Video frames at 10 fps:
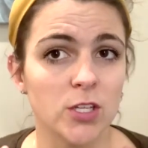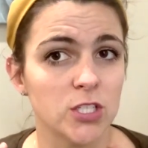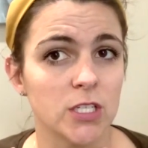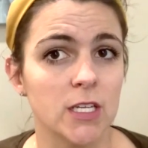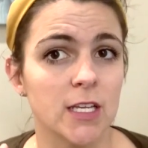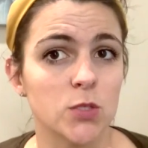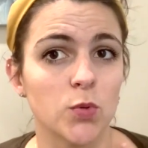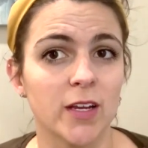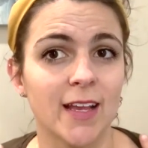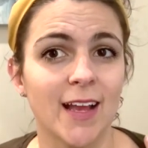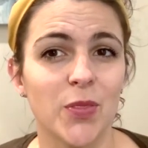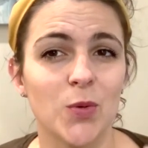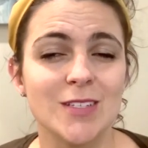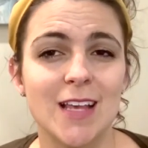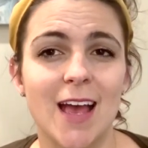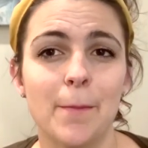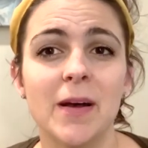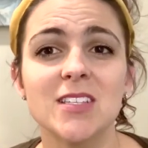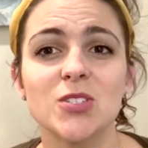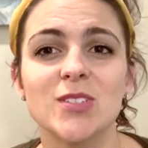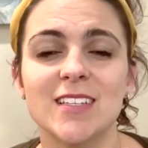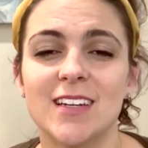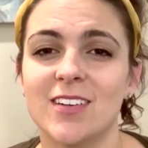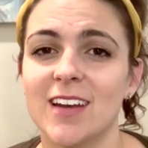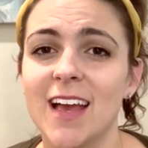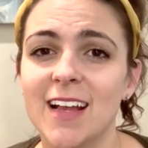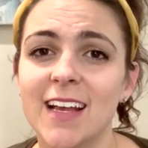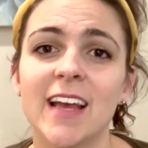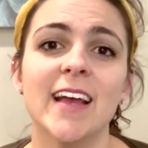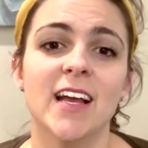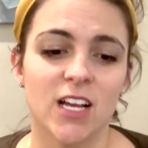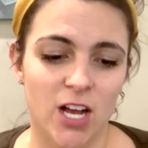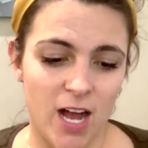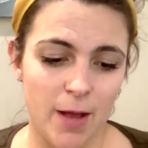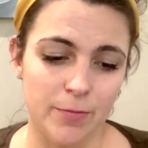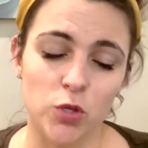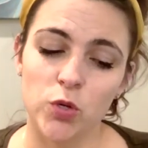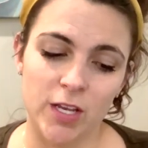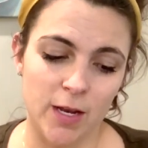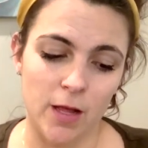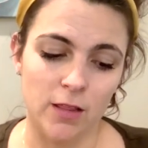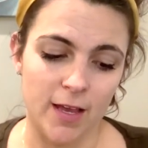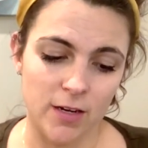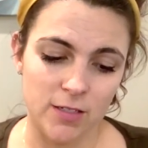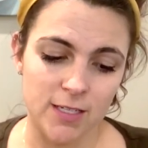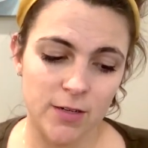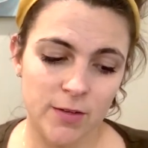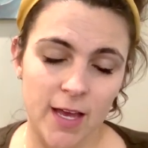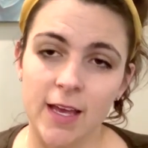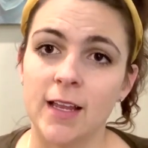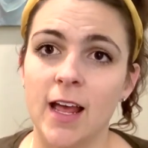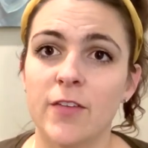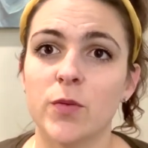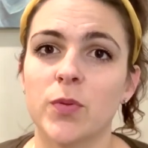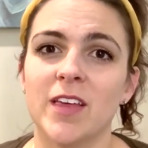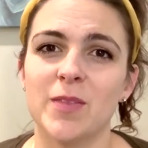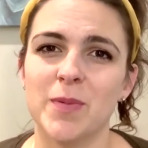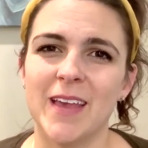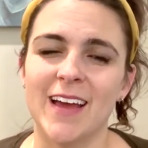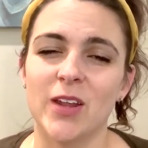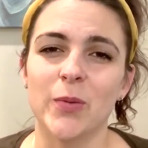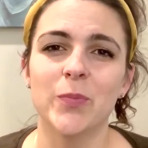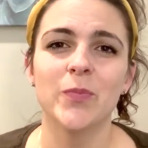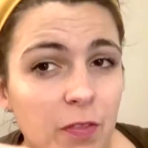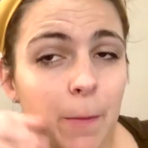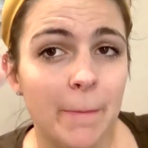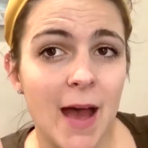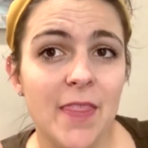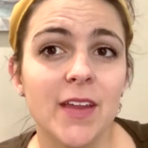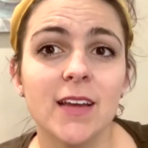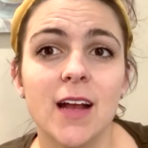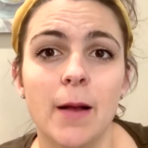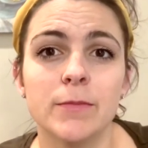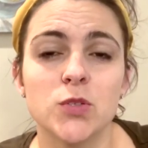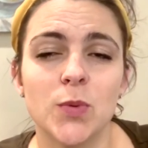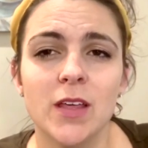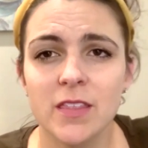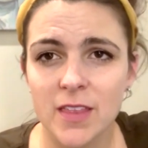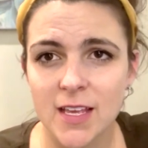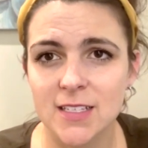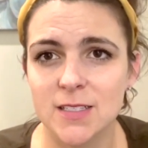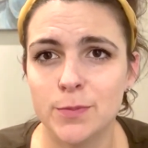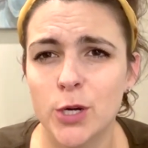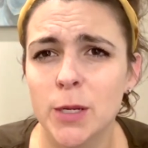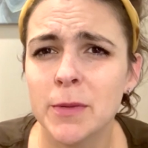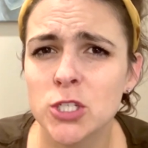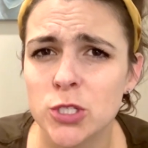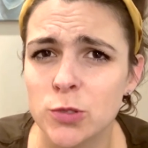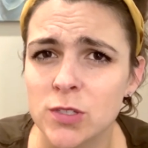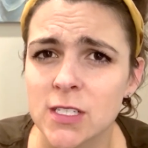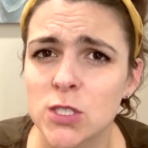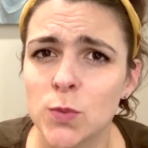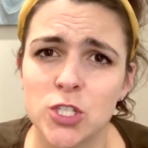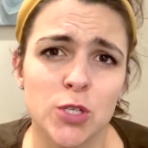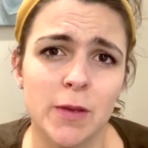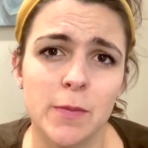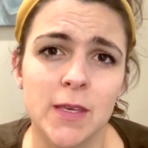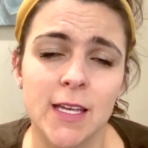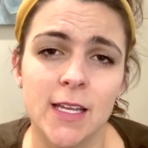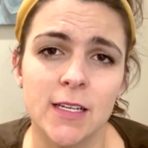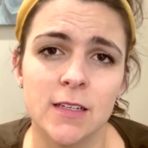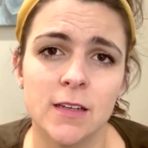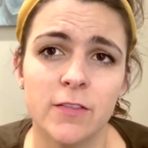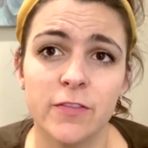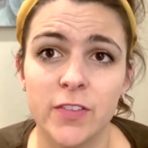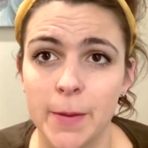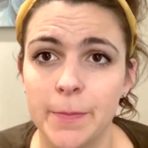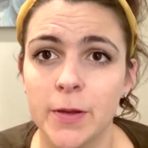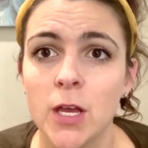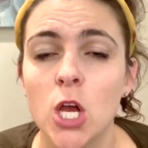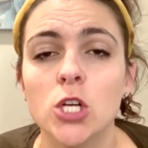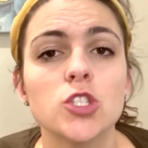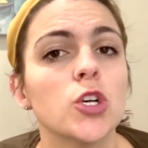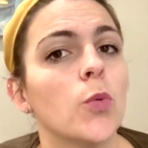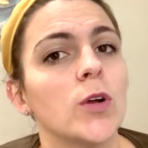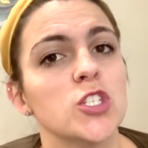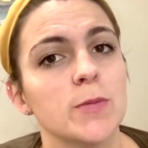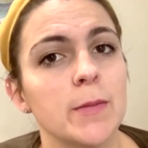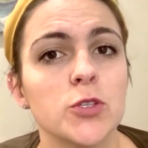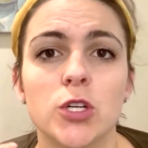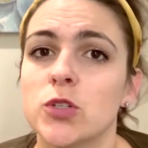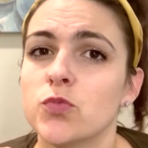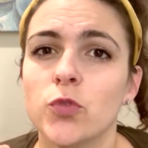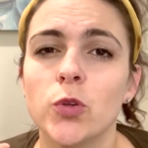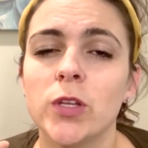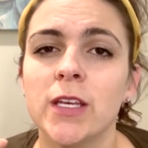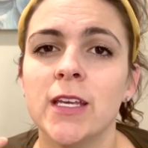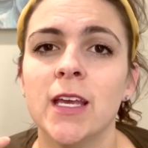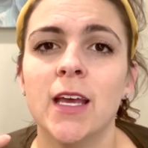she is working out those muscles in her neck, you can lay her down and have her play the piano. The mat that it comes with is pretty much useless once your baby can flip. So once your baby starts rolling,